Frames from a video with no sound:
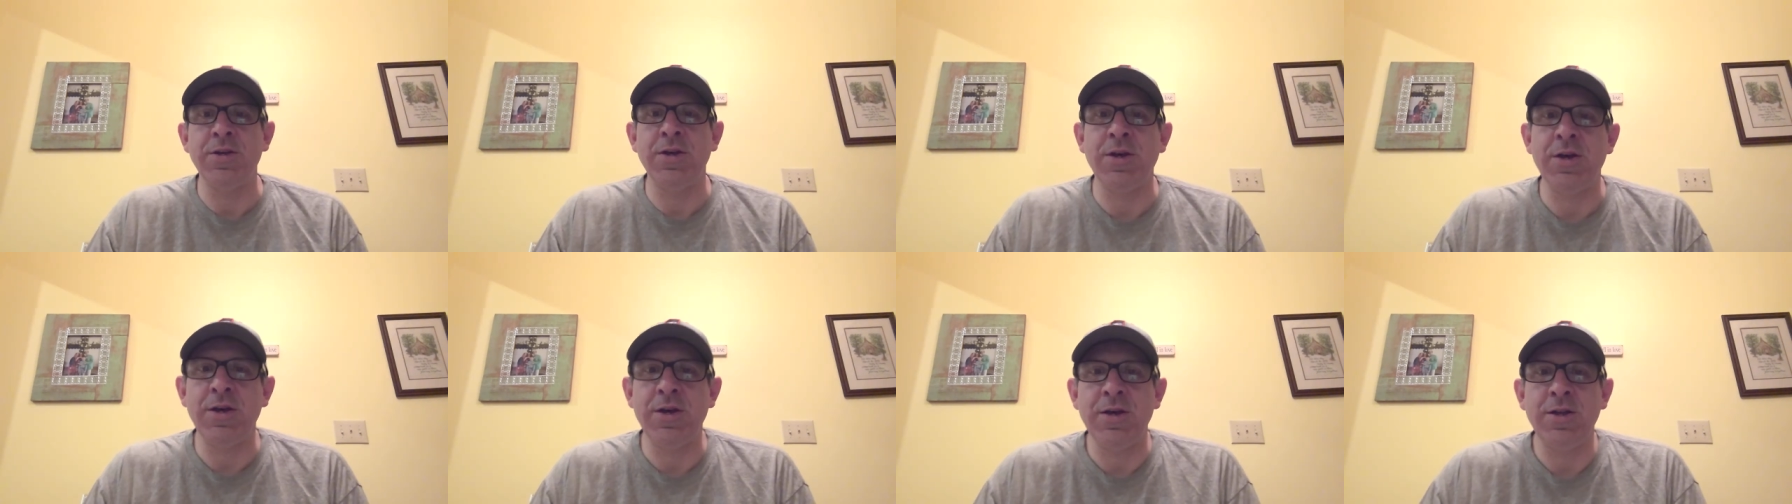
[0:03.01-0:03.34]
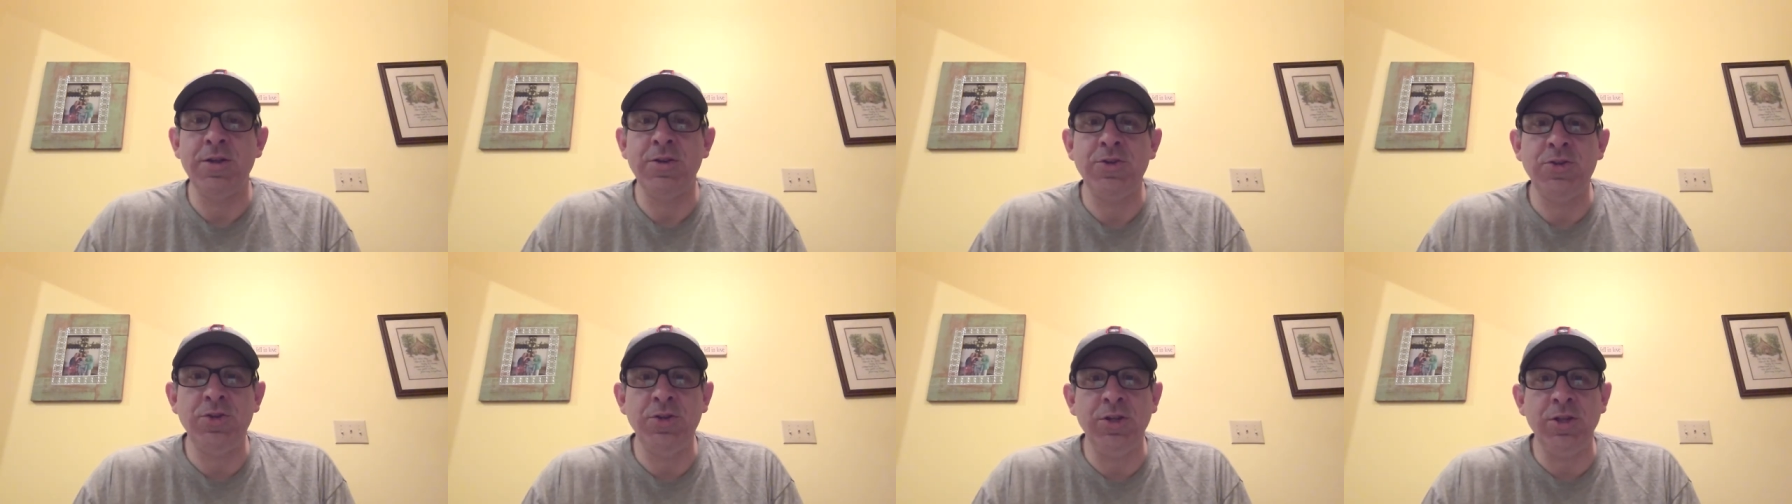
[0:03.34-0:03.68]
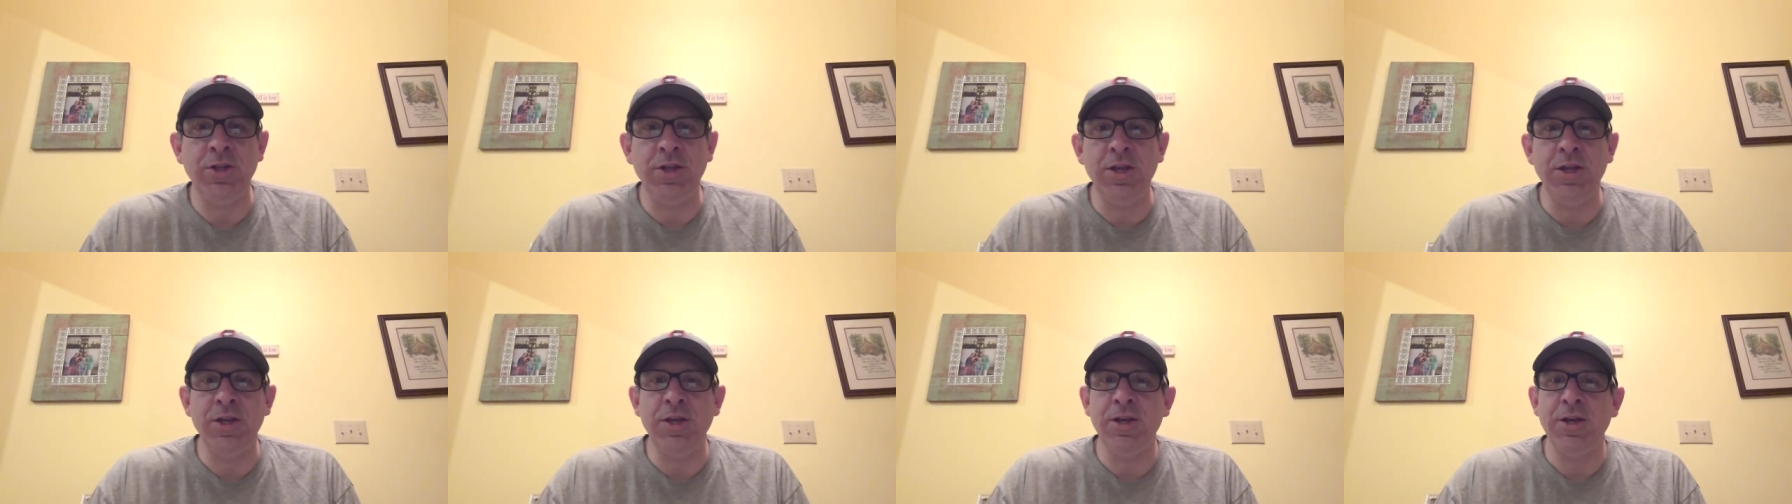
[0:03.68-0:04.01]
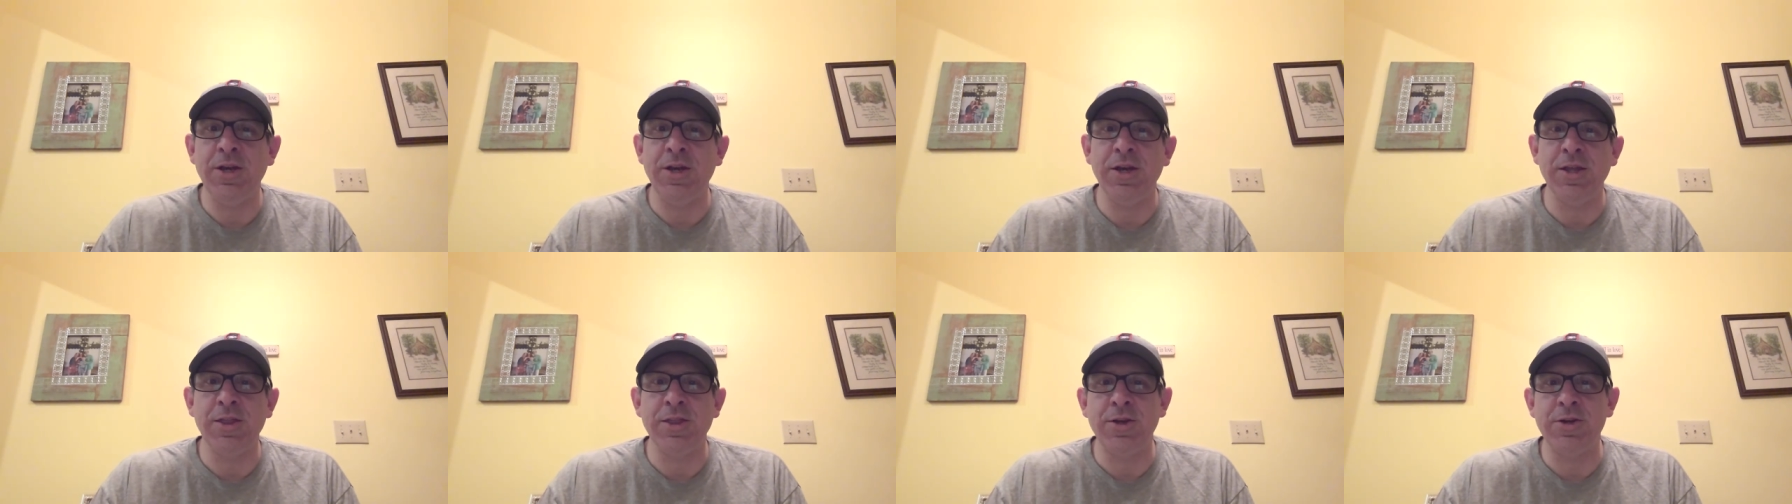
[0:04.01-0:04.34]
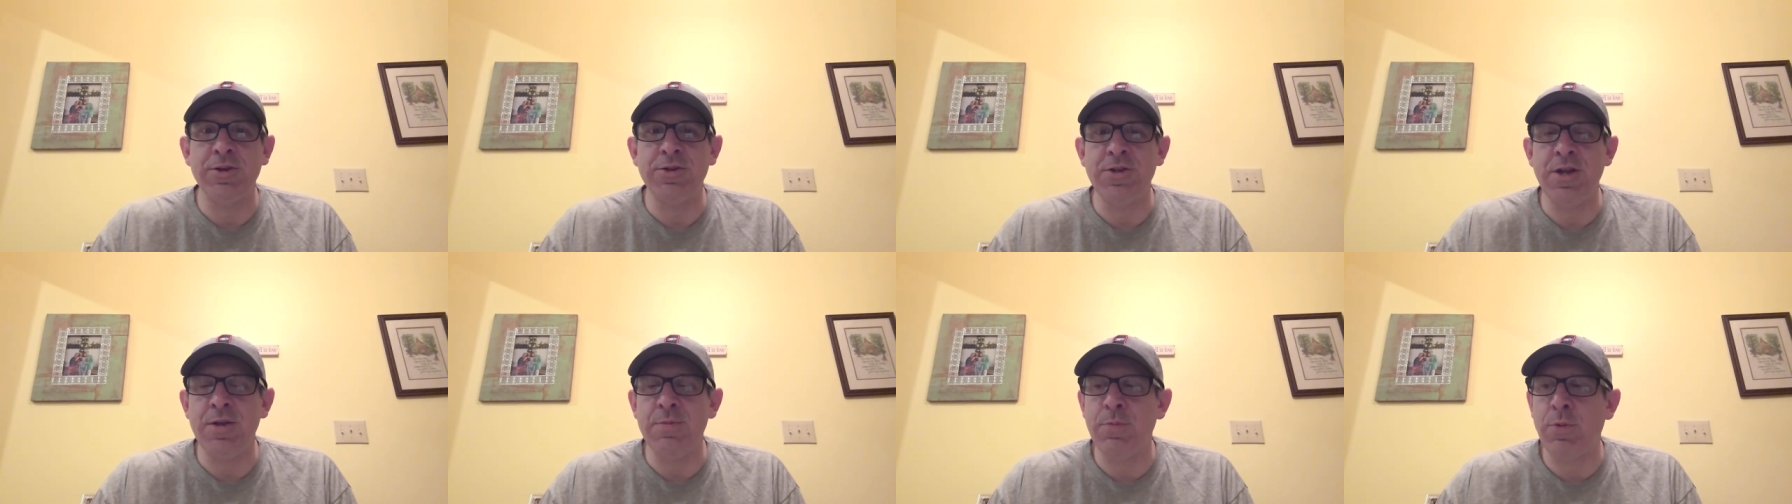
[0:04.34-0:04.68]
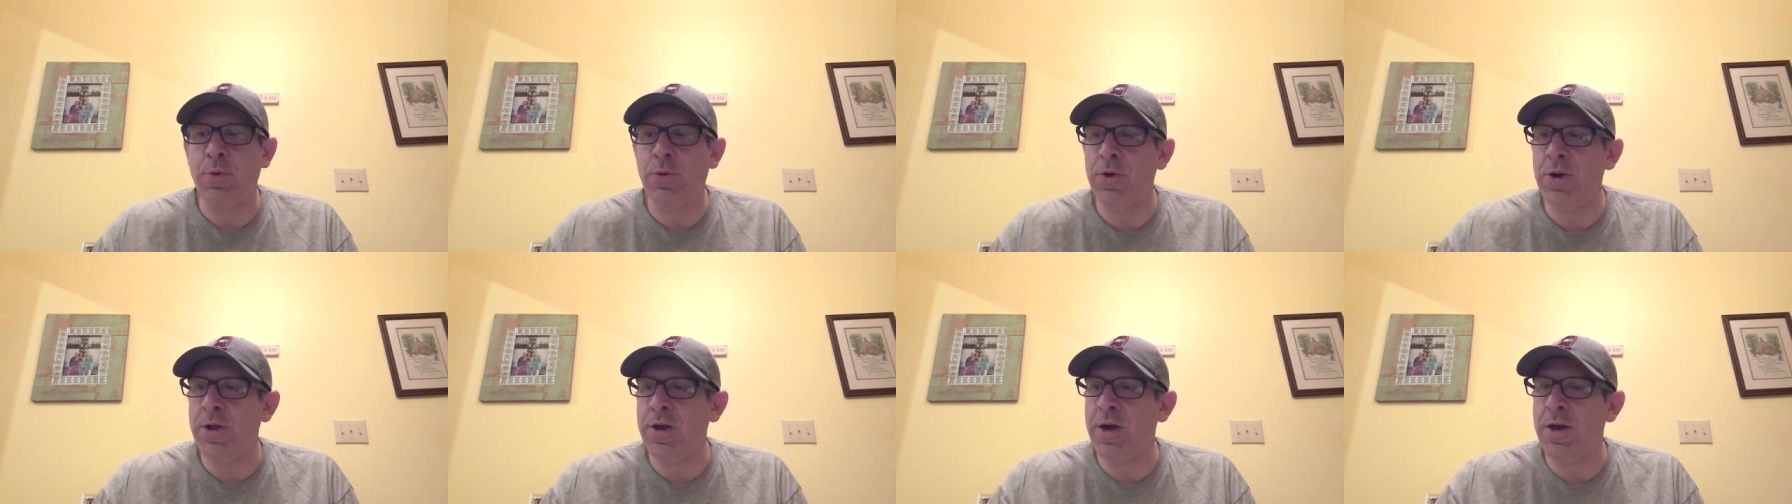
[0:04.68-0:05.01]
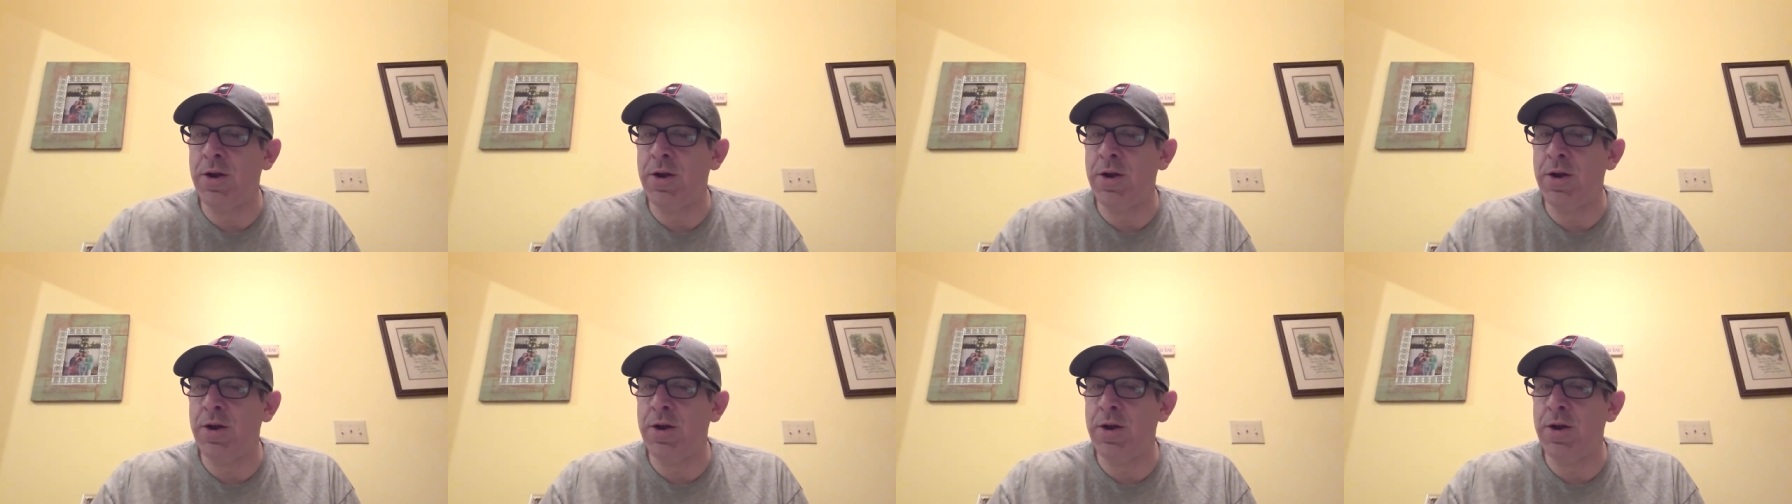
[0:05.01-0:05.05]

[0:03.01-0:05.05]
uh, chilly uh, Thursday morning.